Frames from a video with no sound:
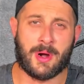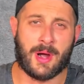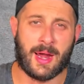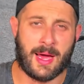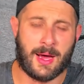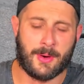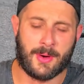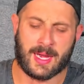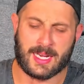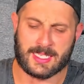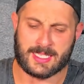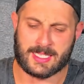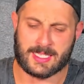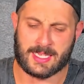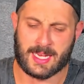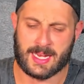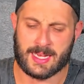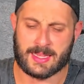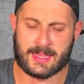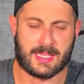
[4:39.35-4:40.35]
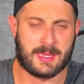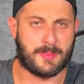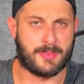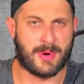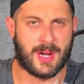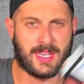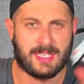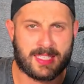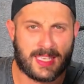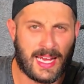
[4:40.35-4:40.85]
how I said the
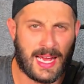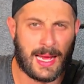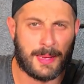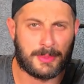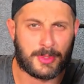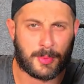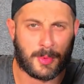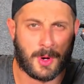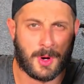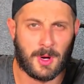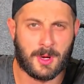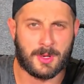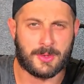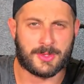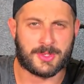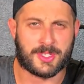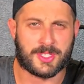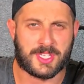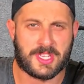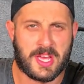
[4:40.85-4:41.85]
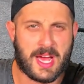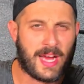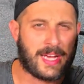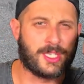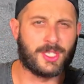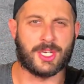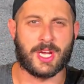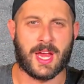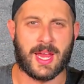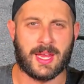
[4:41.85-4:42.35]
bread tabs were all
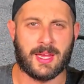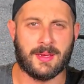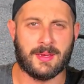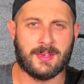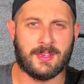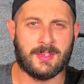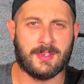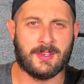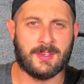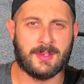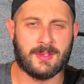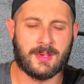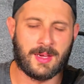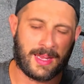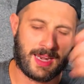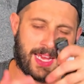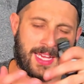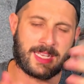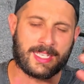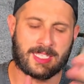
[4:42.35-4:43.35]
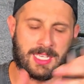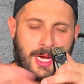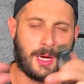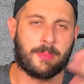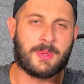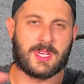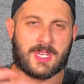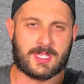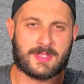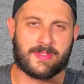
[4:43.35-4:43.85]
CIJ, and I could tell
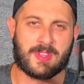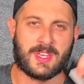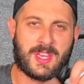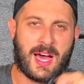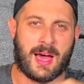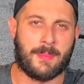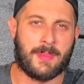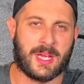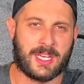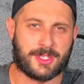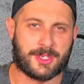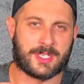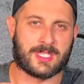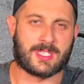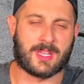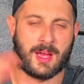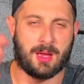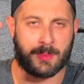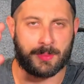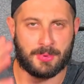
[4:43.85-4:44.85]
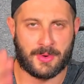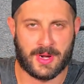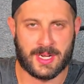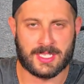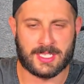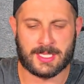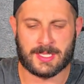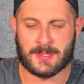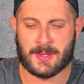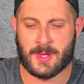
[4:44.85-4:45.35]
because of the dot matrix style
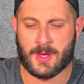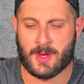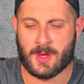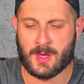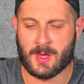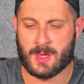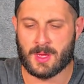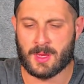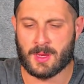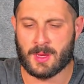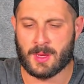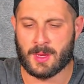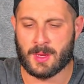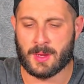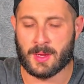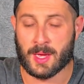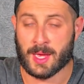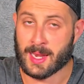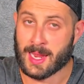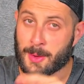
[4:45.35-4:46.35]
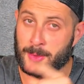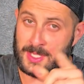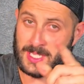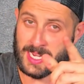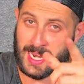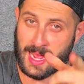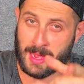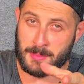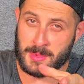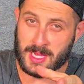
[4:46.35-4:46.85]
prints and that was an
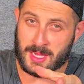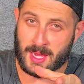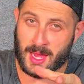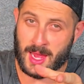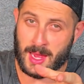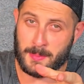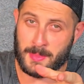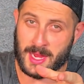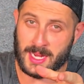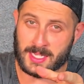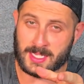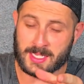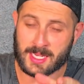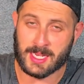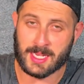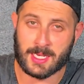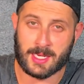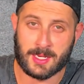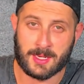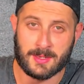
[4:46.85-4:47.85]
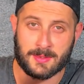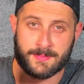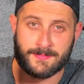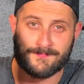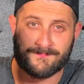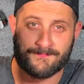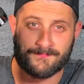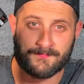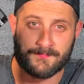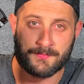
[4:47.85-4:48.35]
MEK based ink.
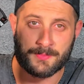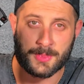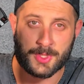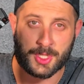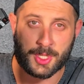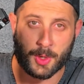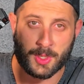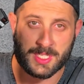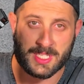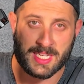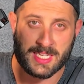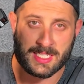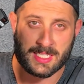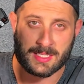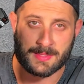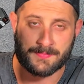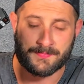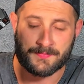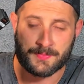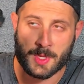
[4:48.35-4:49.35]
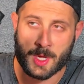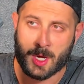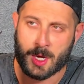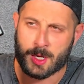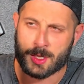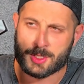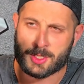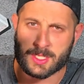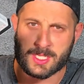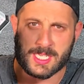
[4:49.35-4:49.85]
So is this.
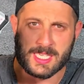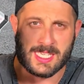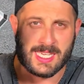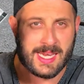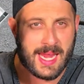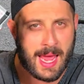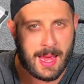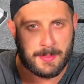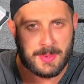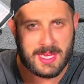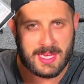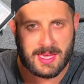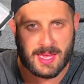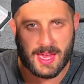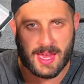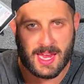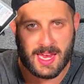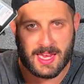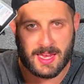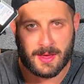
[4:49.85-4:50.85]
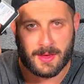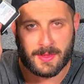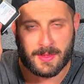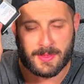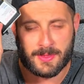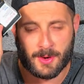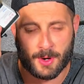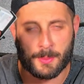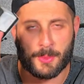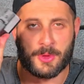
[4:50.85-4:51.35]
So this is an MEK
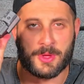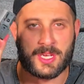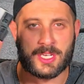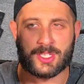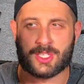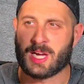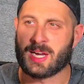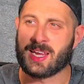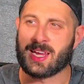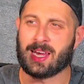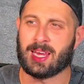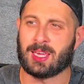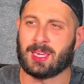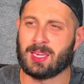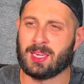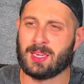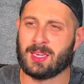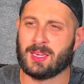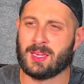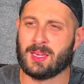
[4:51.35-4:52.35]
thermal inkjet ink.